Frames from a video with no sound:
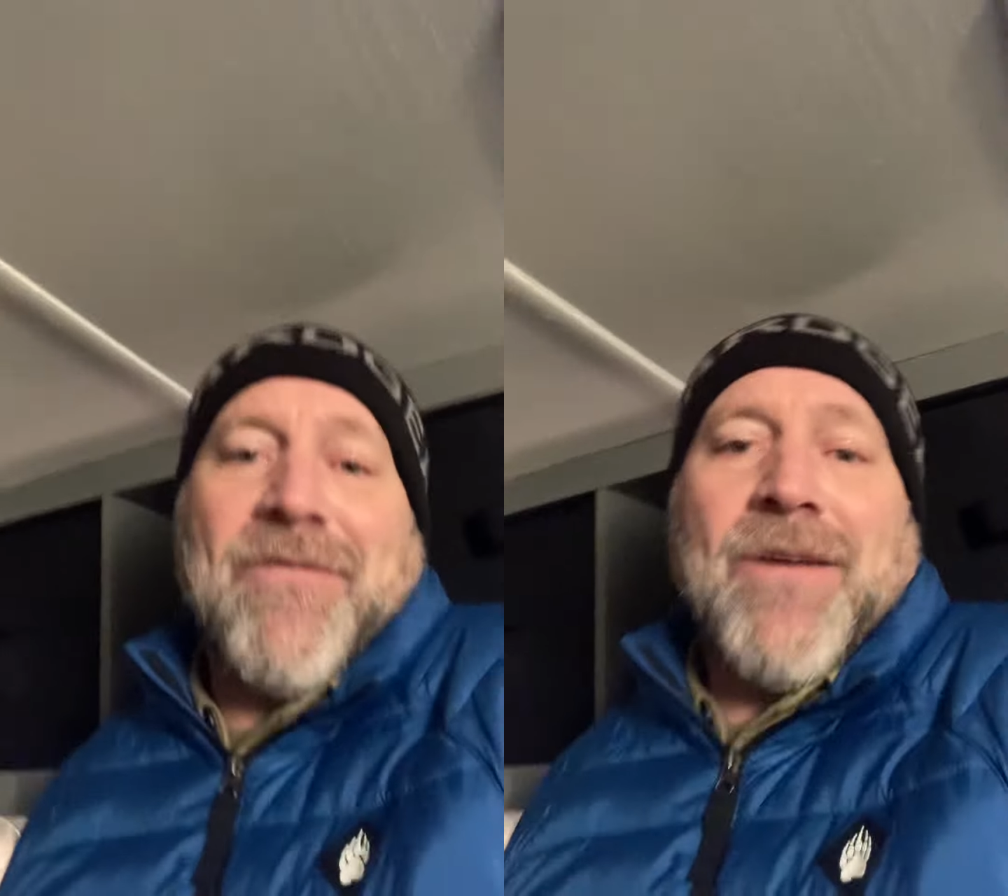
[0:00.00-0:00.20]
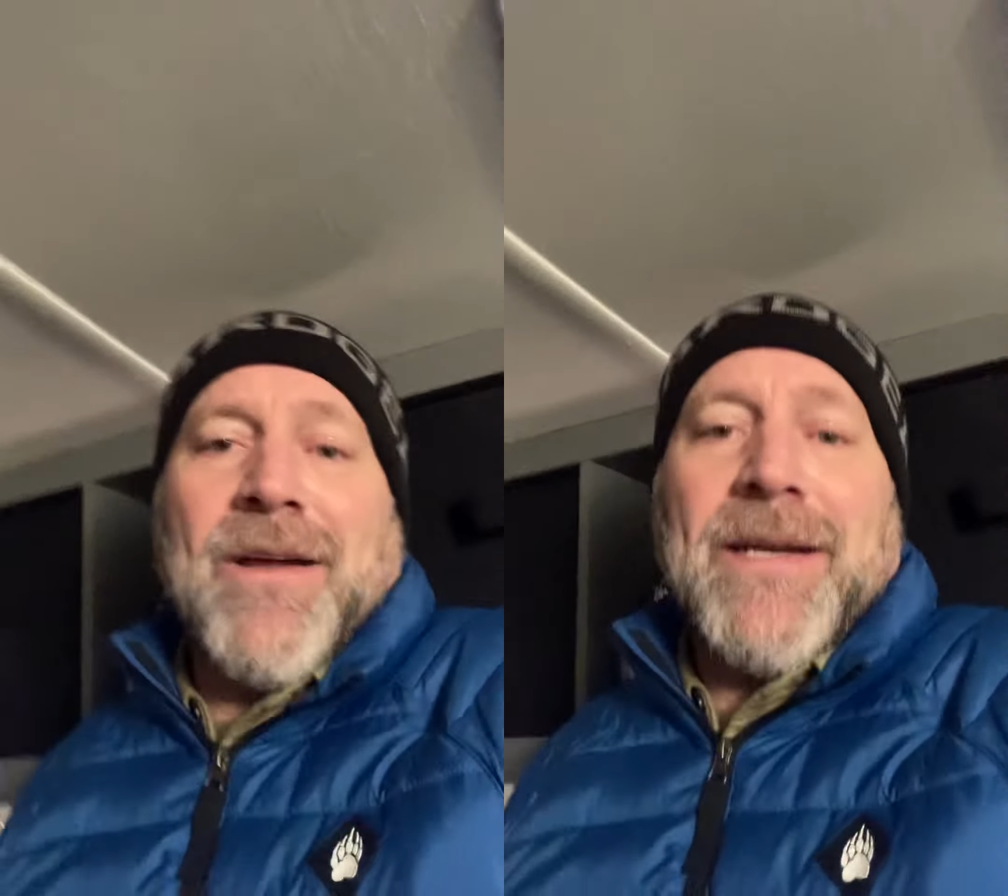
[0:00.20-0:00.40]

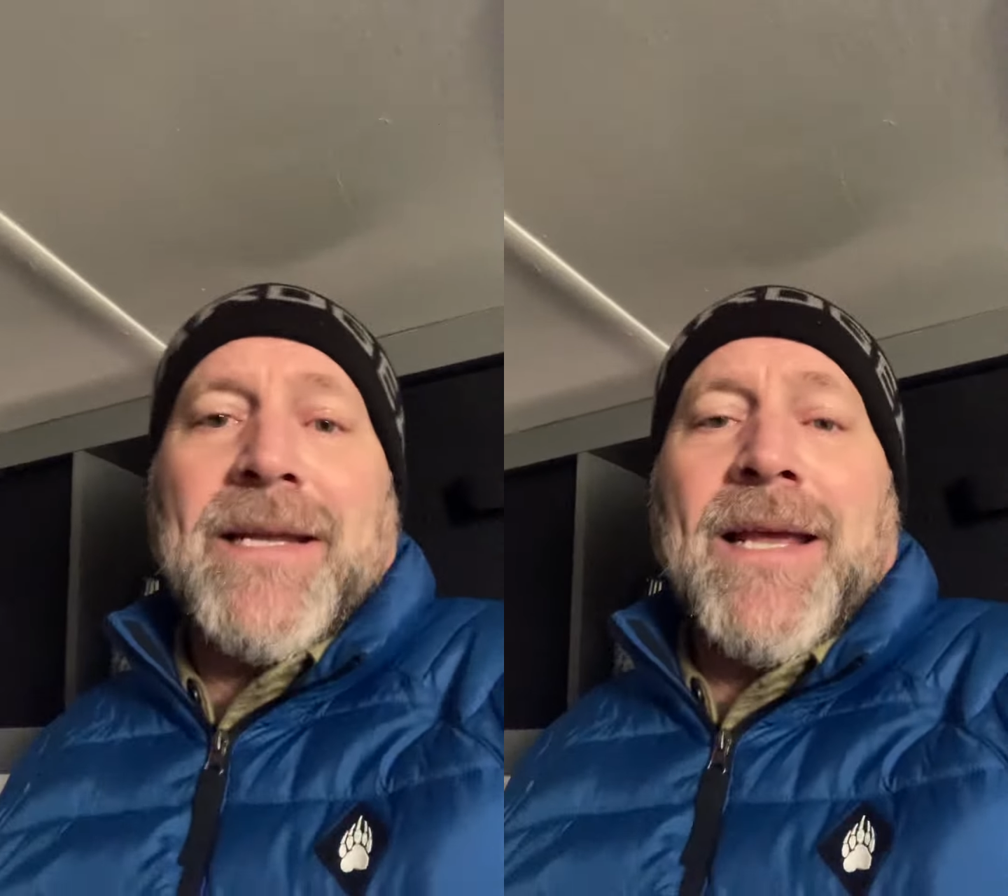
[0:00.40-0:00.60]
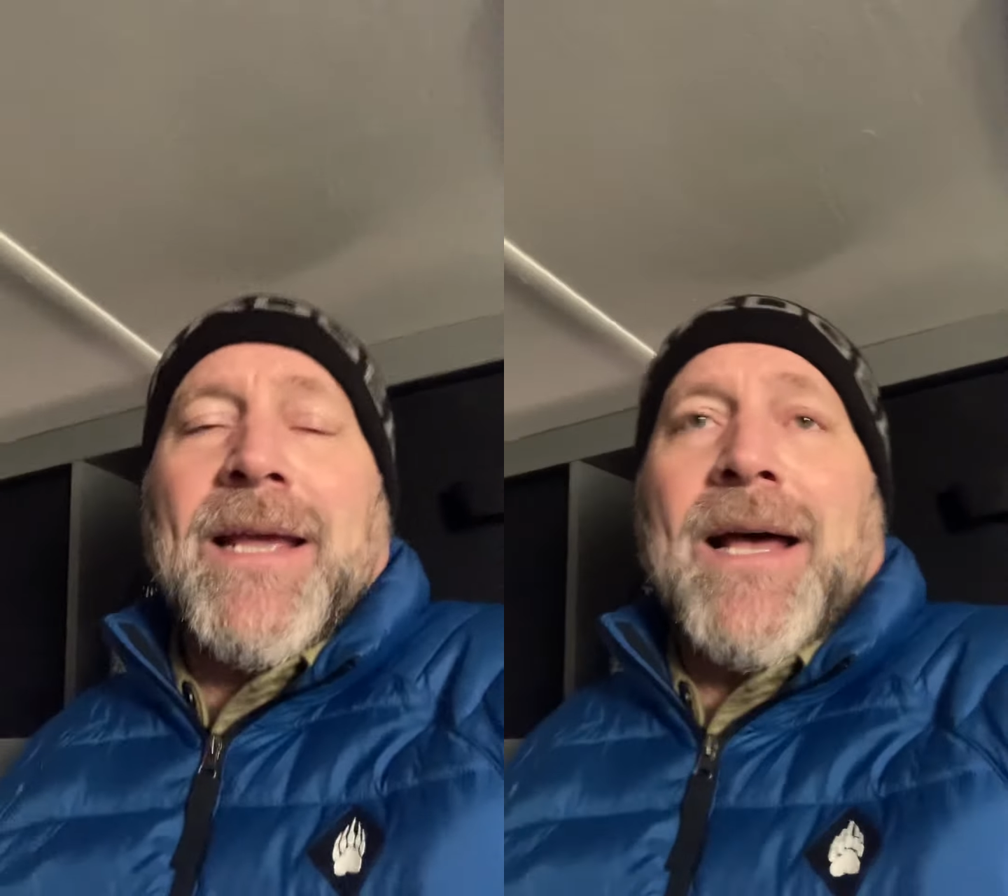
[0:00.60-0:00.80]

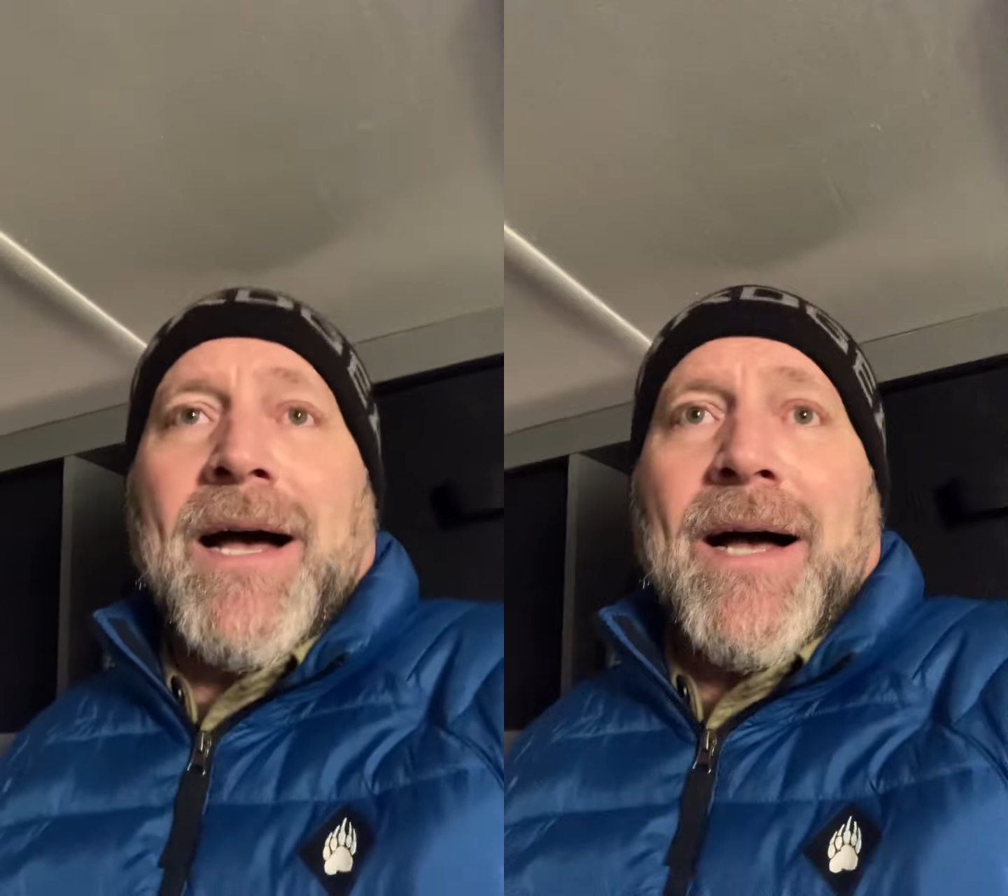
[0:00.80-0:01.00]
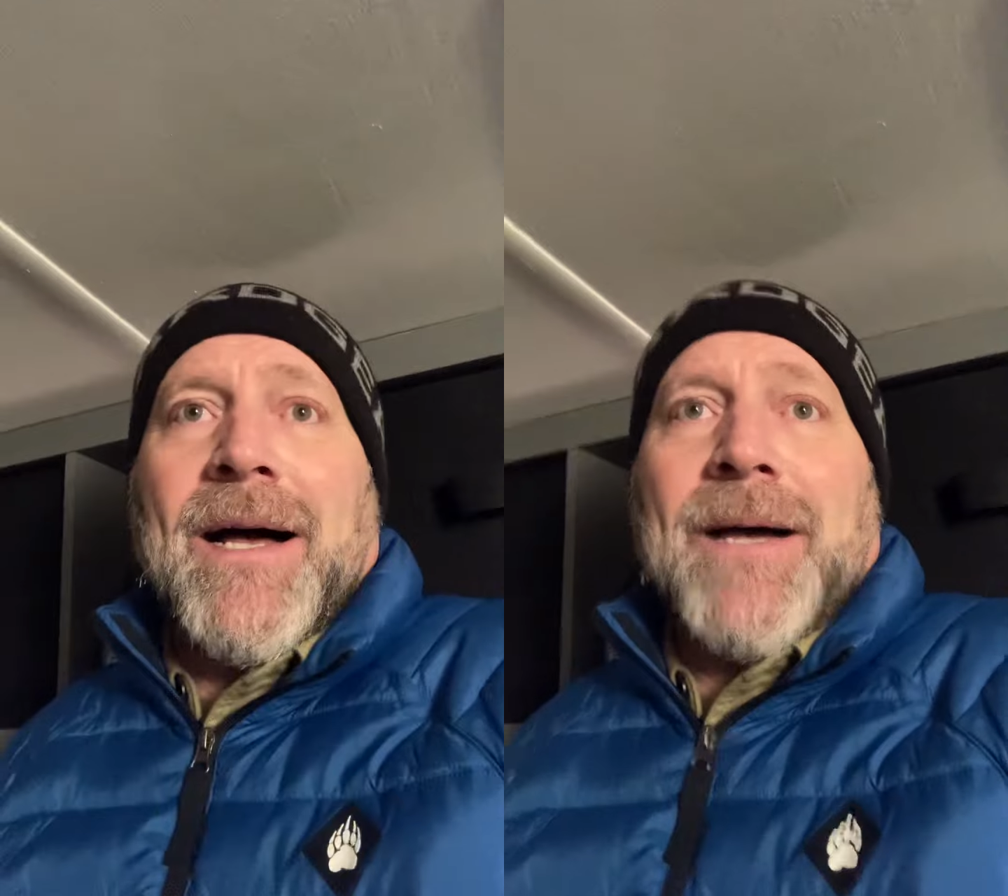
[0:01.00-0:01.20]

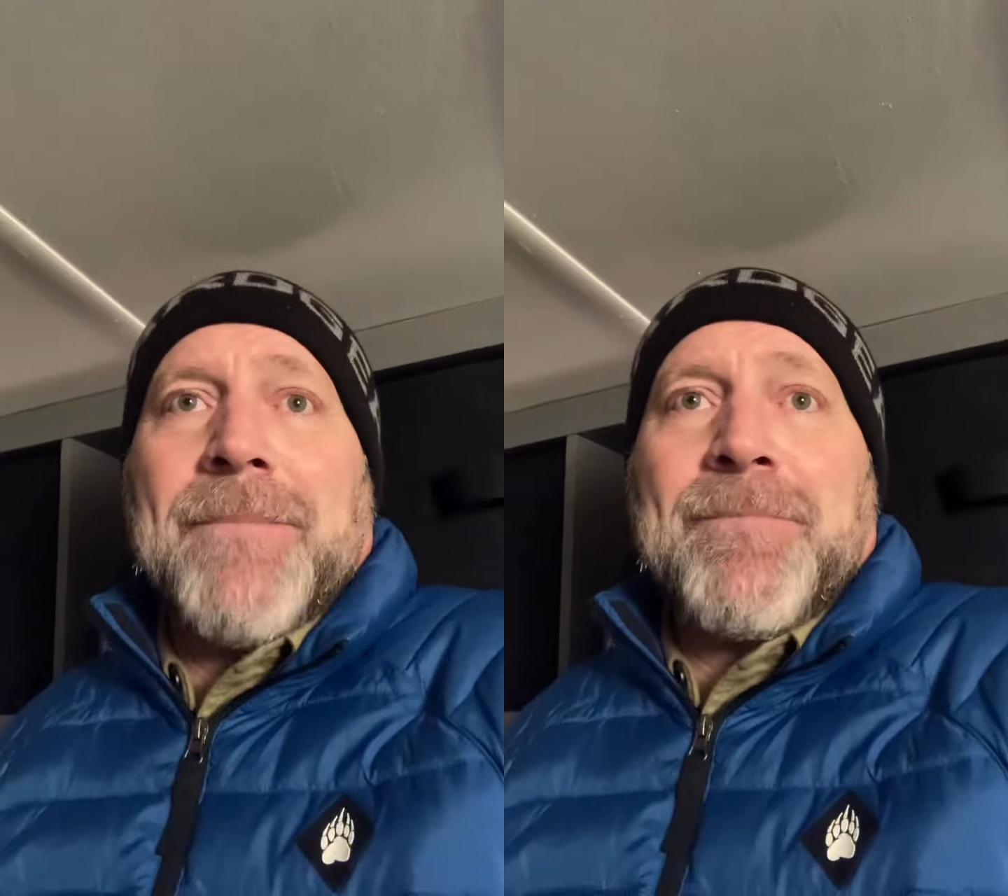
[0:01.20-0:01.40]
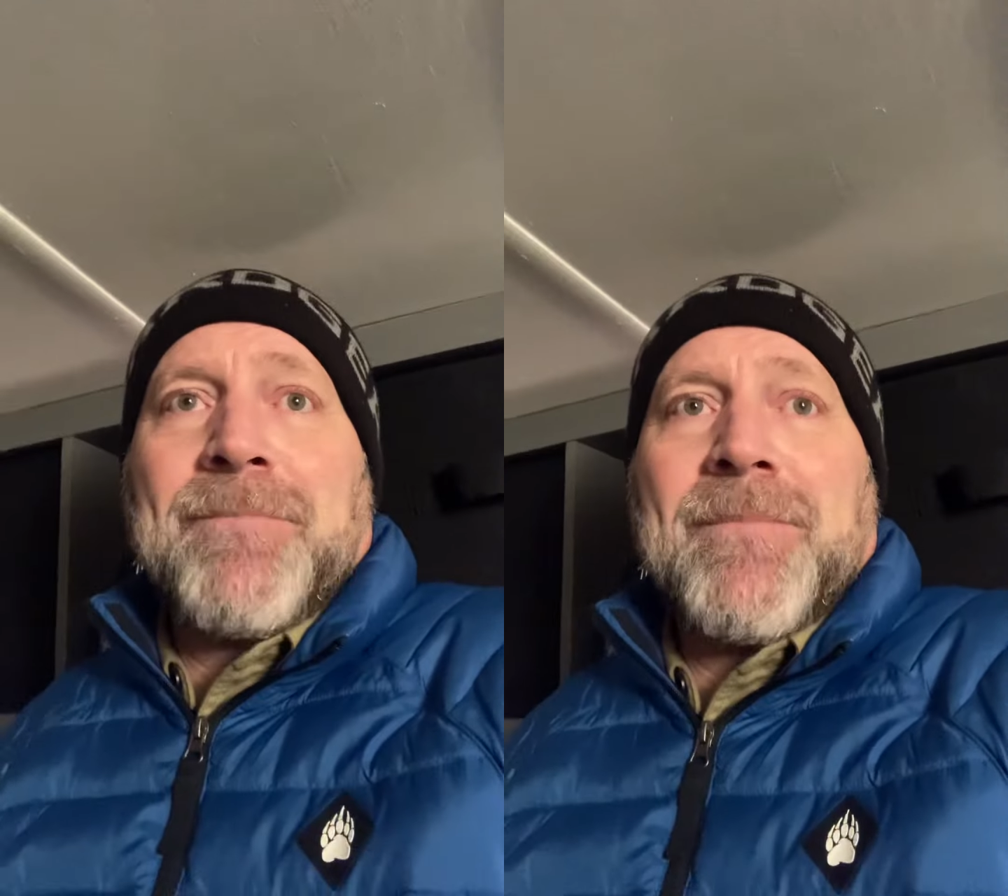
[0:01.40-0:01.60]

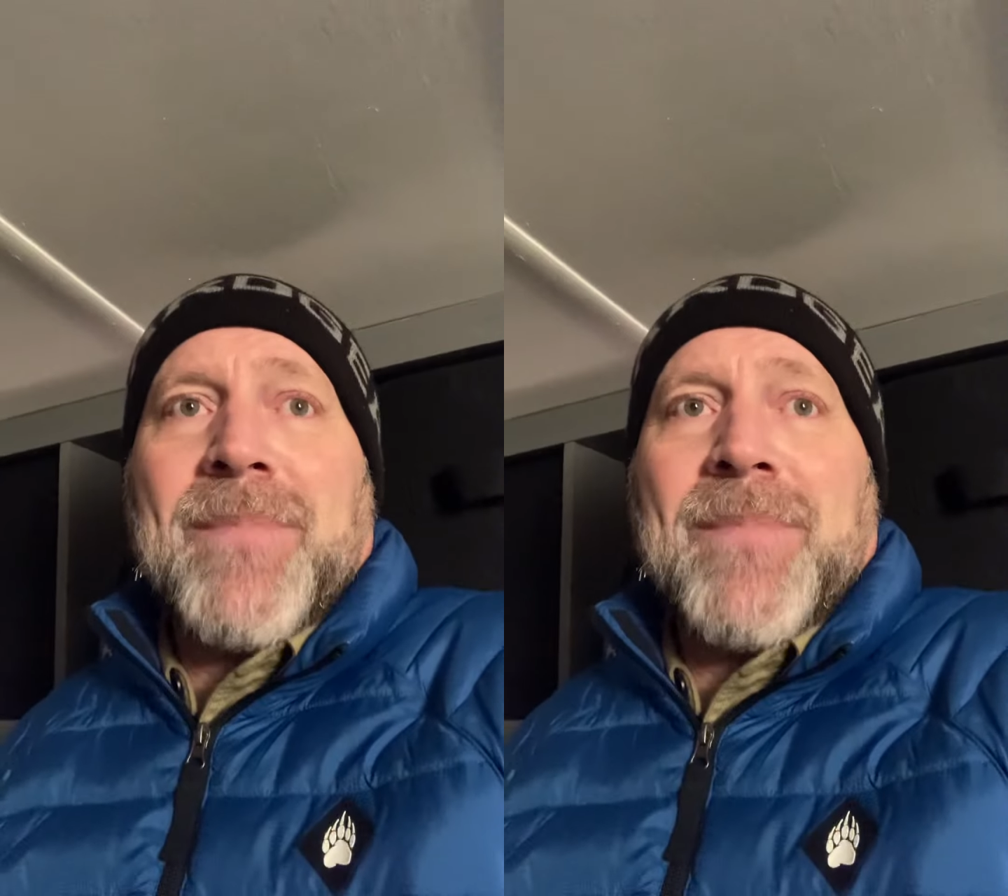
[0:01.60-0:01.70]
fun.